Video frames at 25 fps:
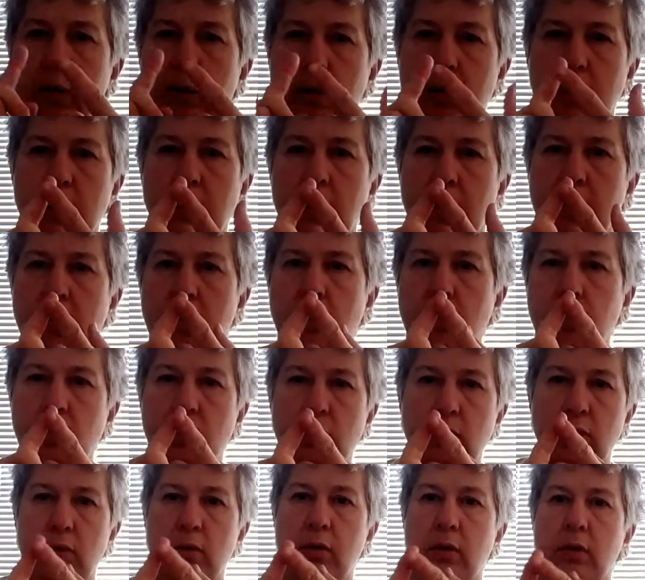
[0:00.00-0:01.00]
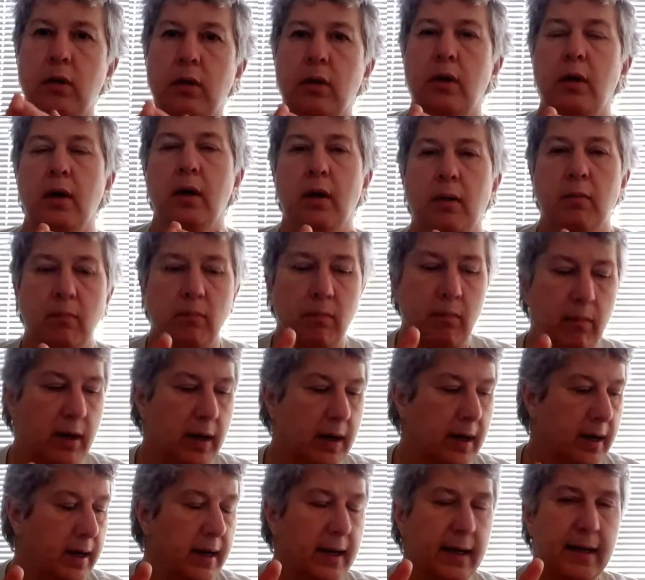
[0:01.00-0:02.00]
doesn't include
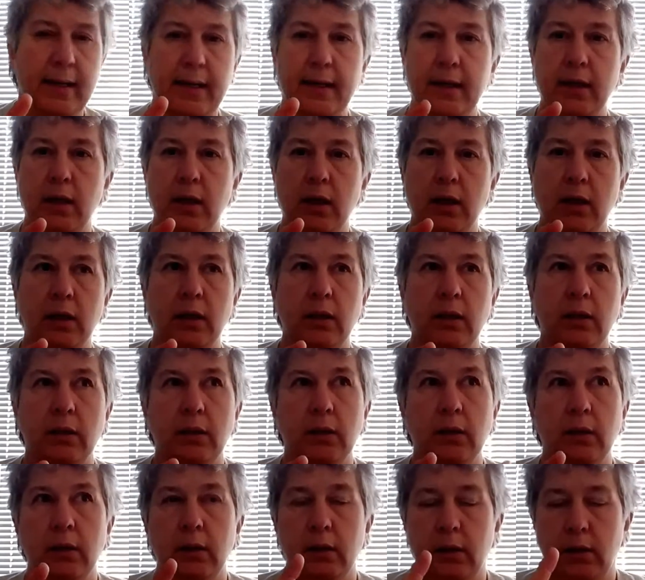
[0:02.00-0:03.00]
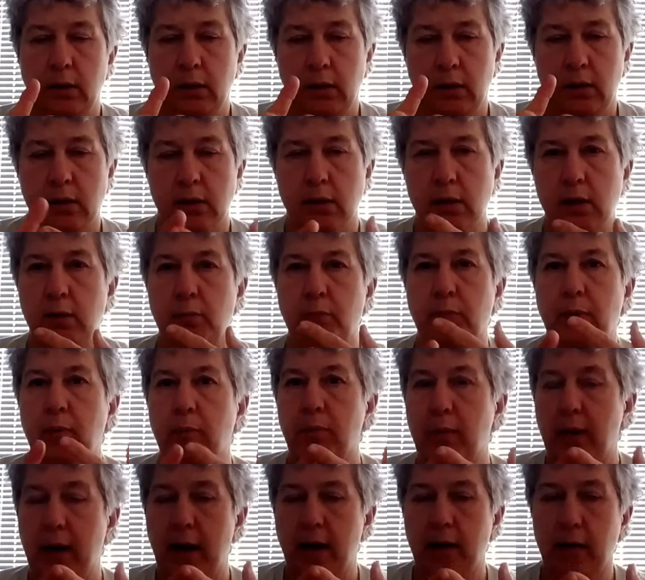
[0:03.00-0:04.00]
my sleeping
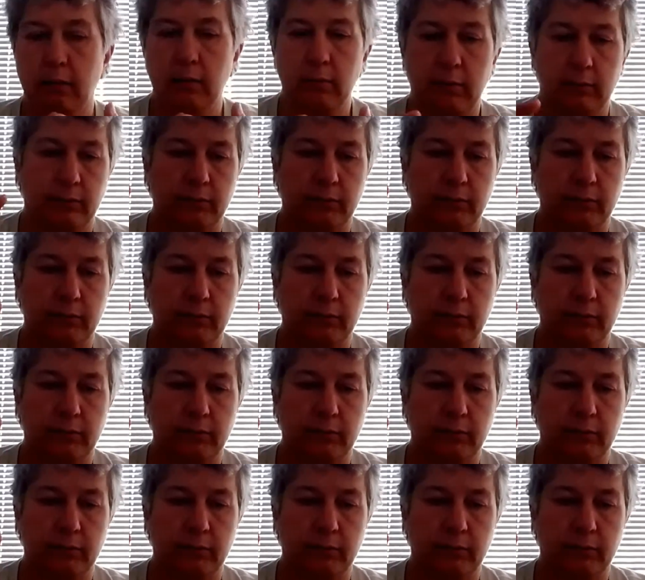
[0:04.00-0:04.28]
bag.